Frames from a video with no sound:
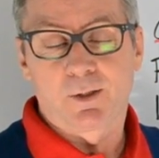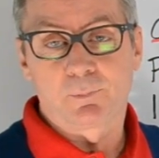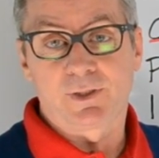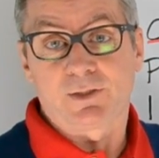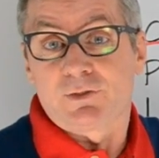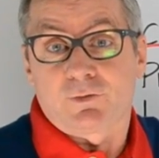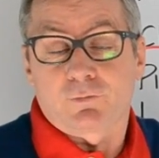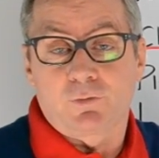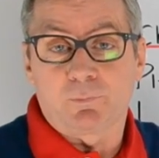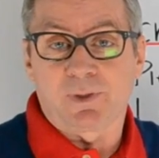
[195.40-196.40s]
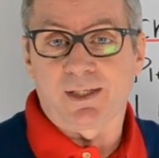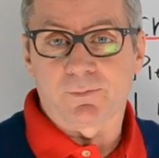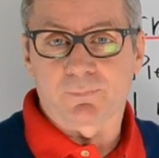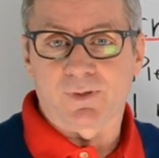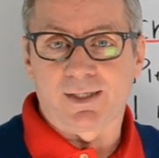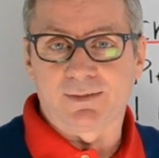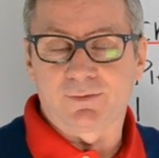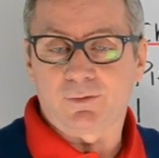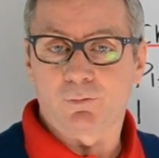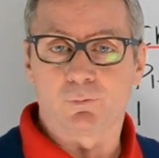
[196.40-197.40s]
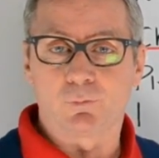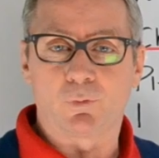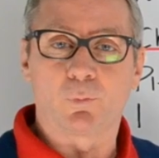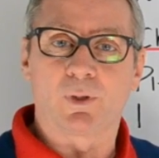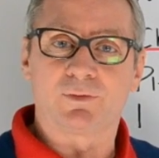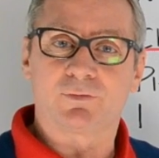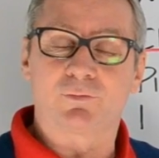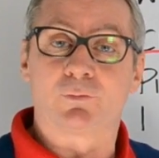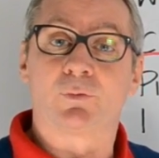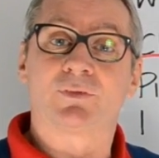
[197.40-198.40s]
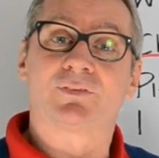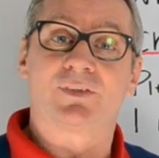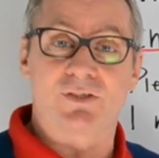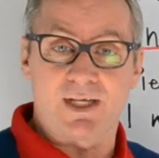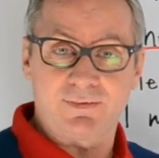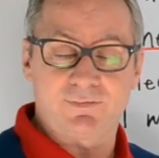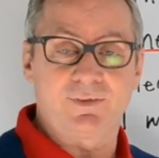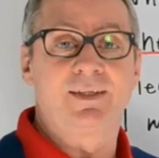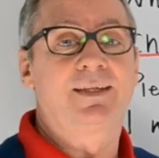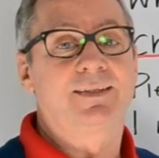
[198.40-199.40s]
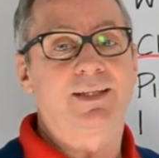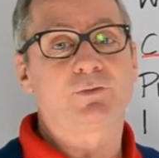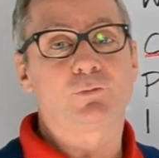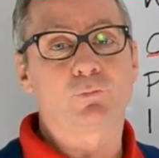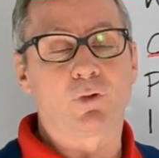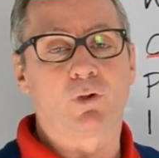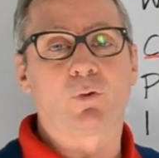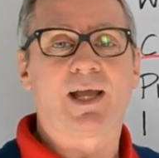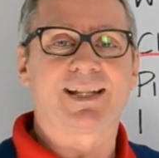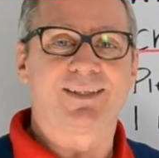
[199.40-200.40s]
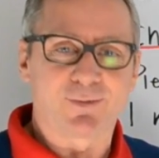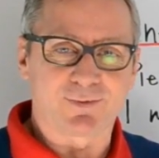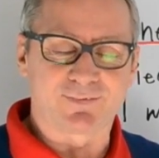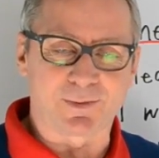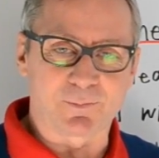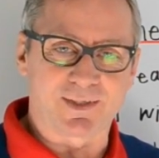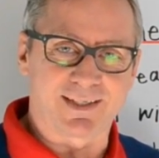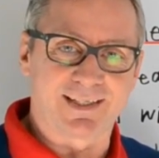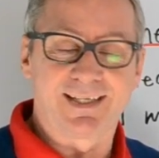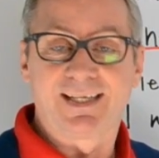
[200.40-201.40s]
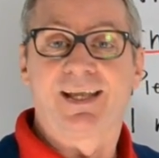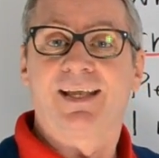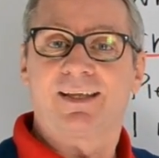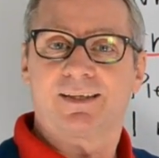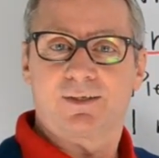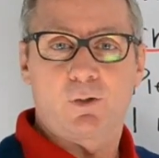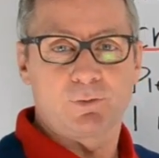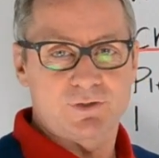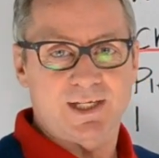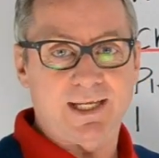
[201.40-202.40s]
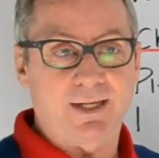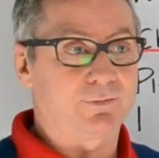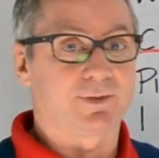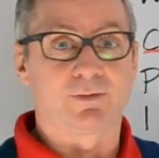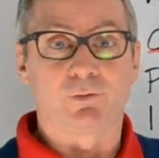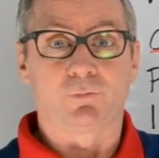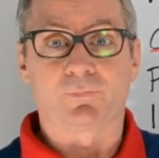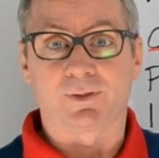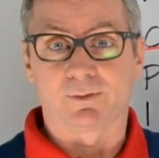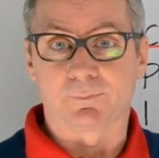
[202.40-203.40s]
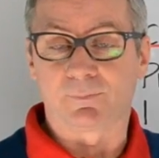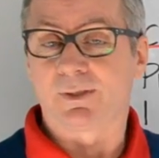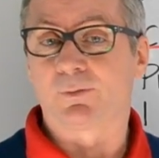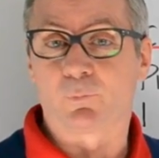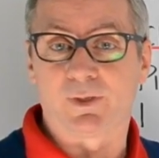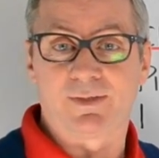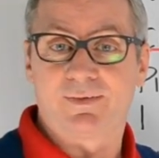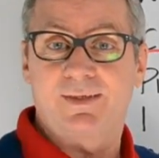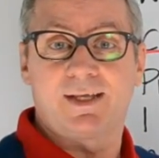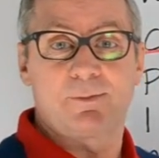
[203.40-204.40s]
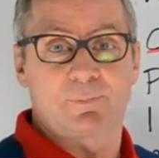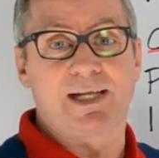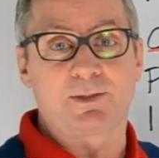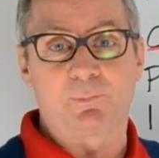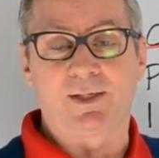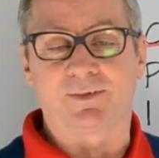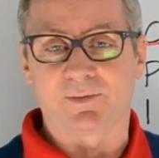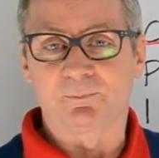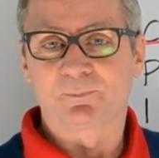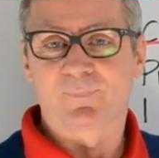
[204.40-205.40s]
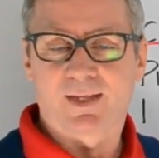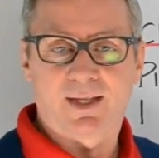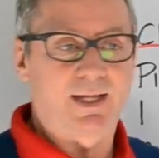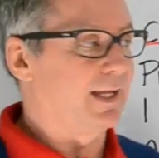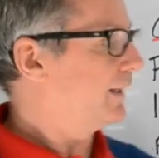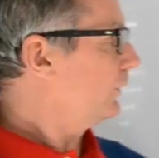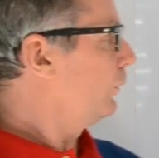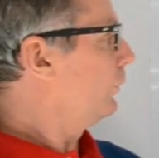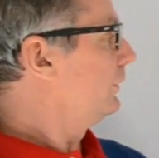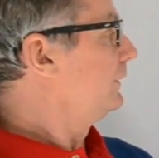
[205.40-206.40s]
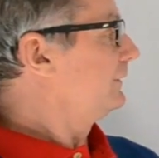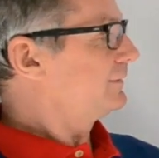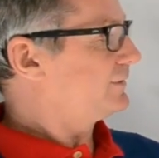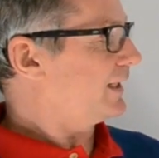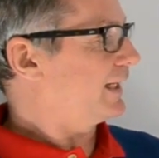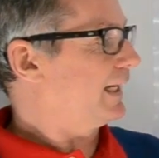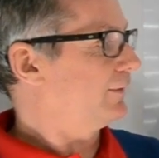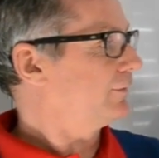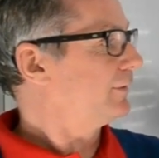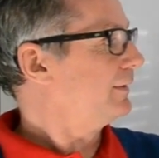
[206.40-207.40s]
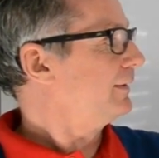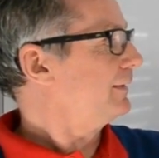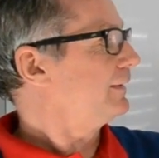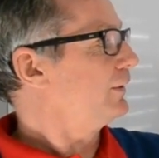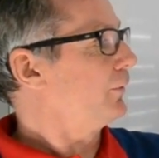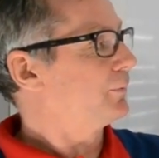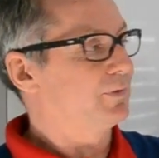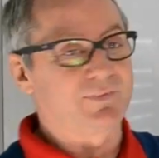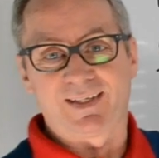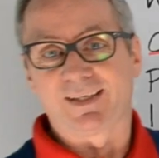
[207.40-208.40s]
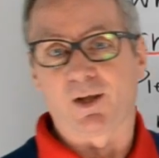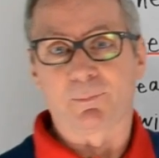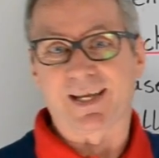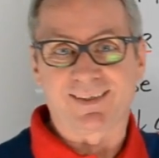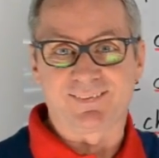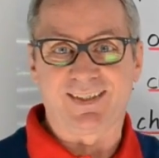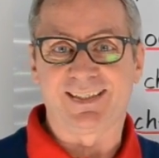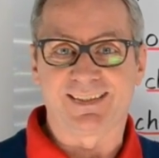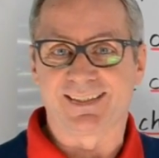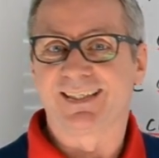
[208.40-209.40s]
but it just could be a friend who wants to suggest that you go and look at something. Go and check out the new film with Brad Pitt, or check out the offers in our magazine.